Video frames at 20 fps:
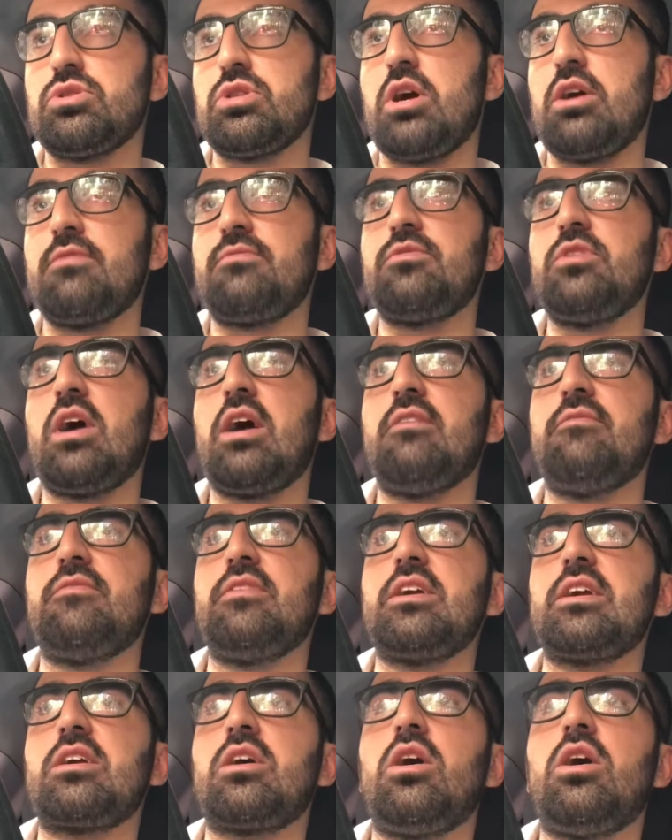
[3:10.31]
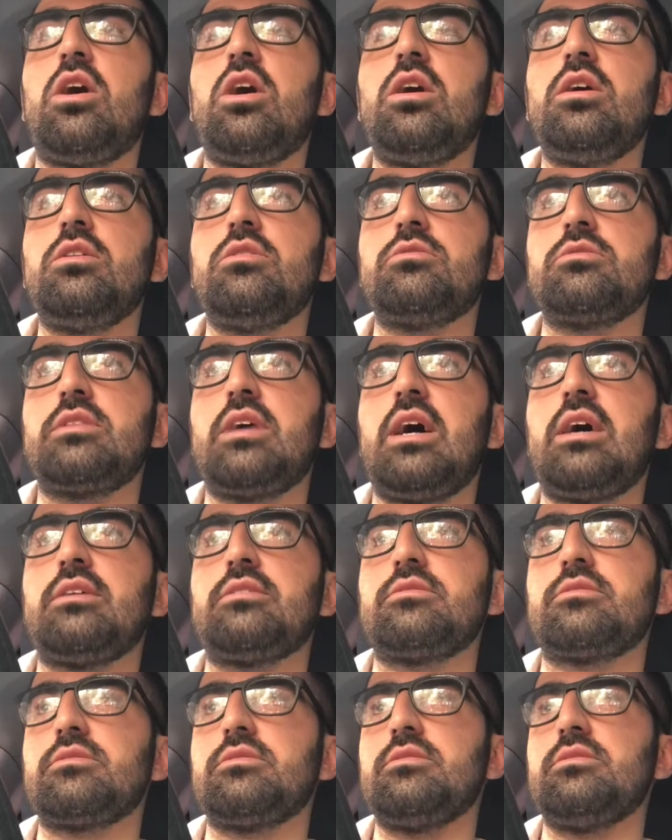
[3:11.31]
Now, if you have a car that
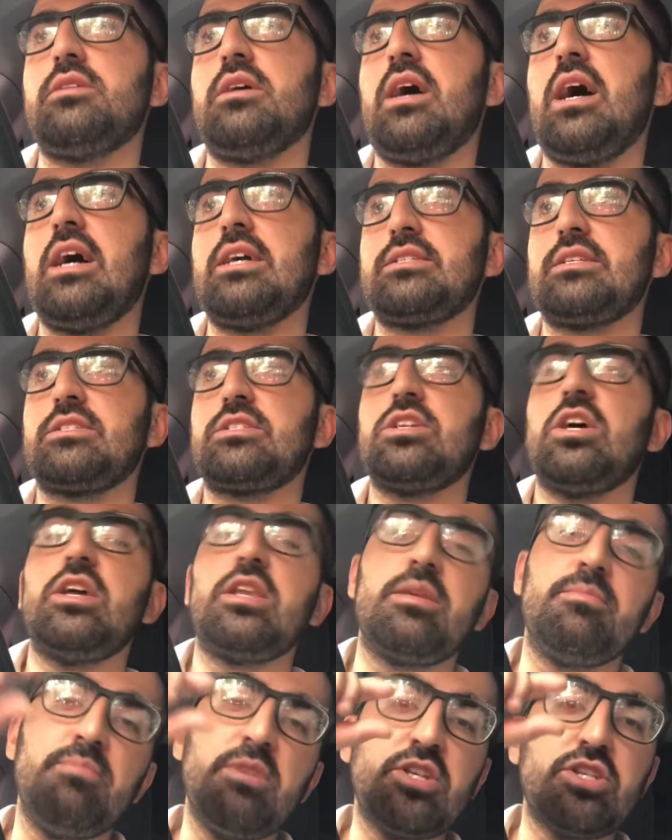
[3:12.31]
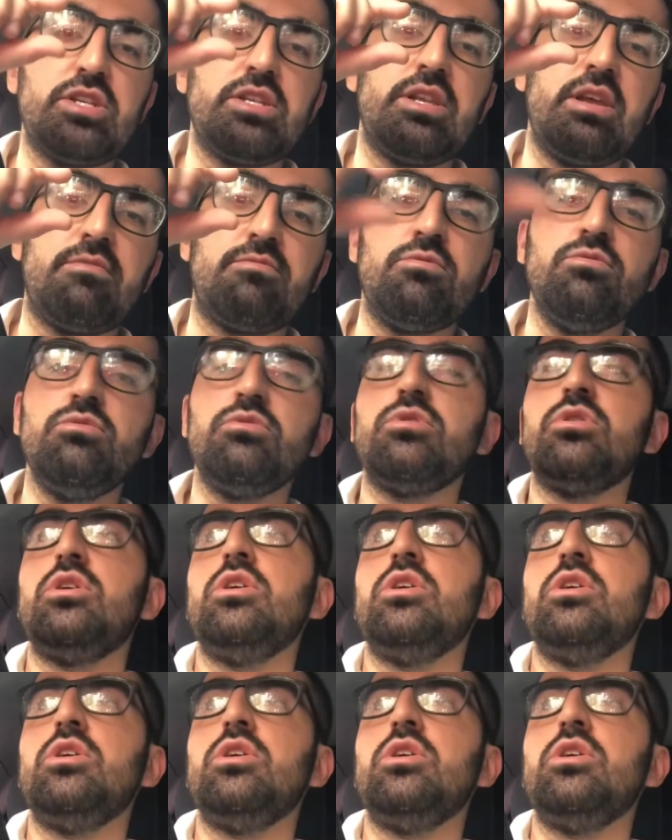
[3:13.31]
has a certain emission level,